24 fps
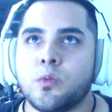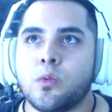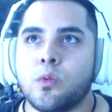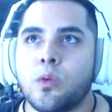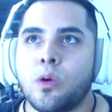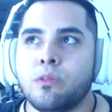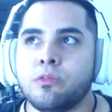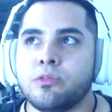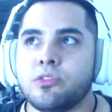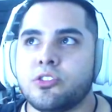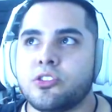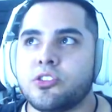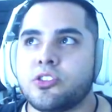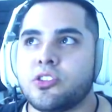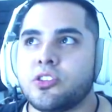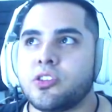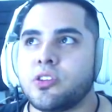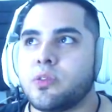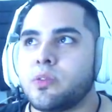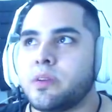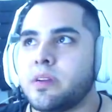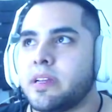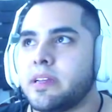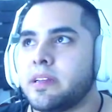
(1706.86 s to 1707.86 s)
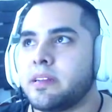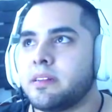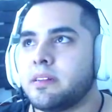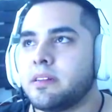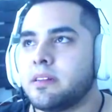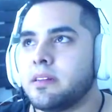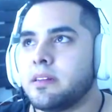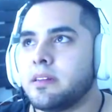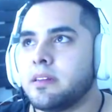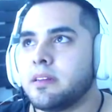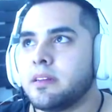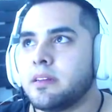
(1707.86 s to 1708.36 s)
won't shoot it.
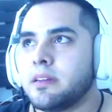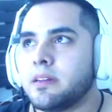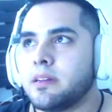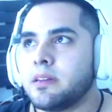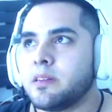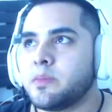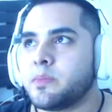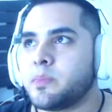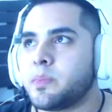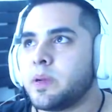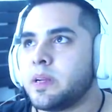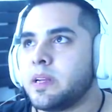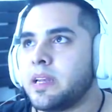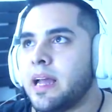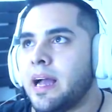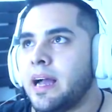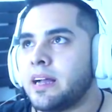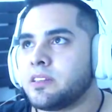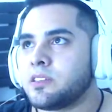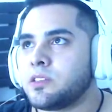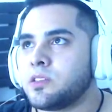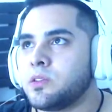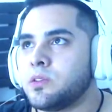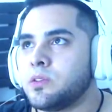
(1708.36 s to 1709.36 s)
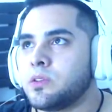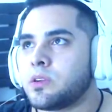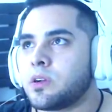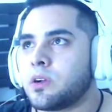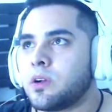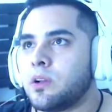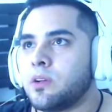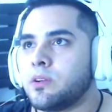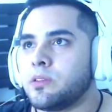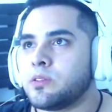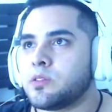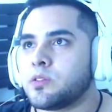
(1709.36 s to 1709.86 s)
But not too
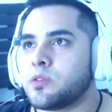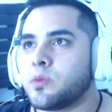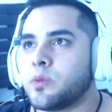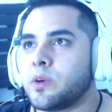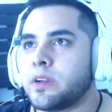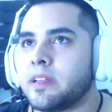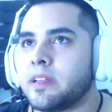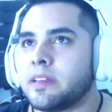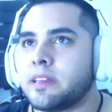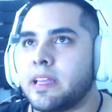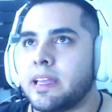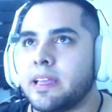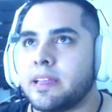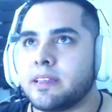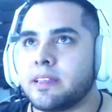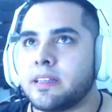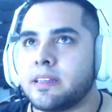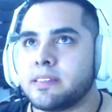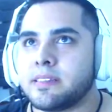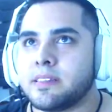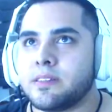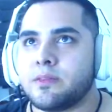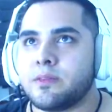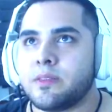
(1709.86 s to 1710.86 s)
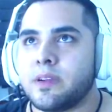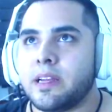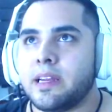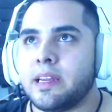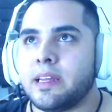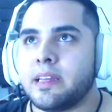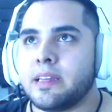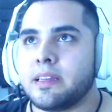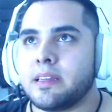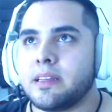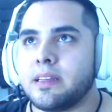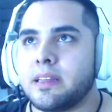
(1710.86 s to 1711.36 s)
close the thing doesn't
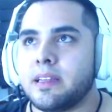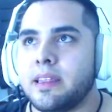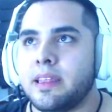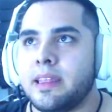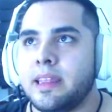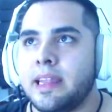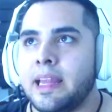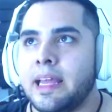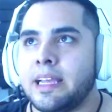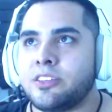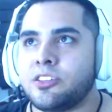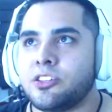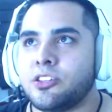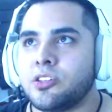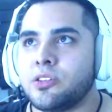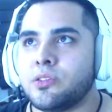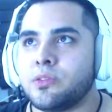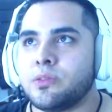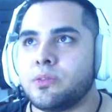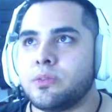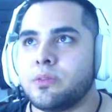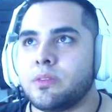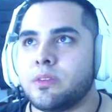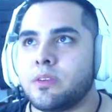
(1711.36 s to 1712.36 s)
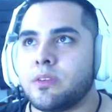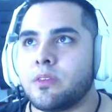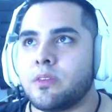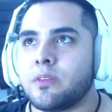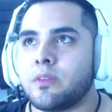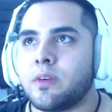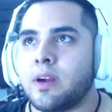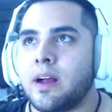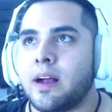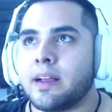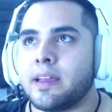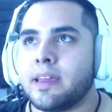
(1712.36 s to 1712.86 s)
really let you
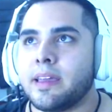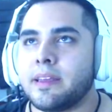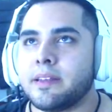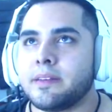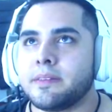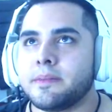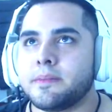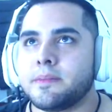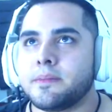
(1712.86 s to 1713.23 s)
rock it.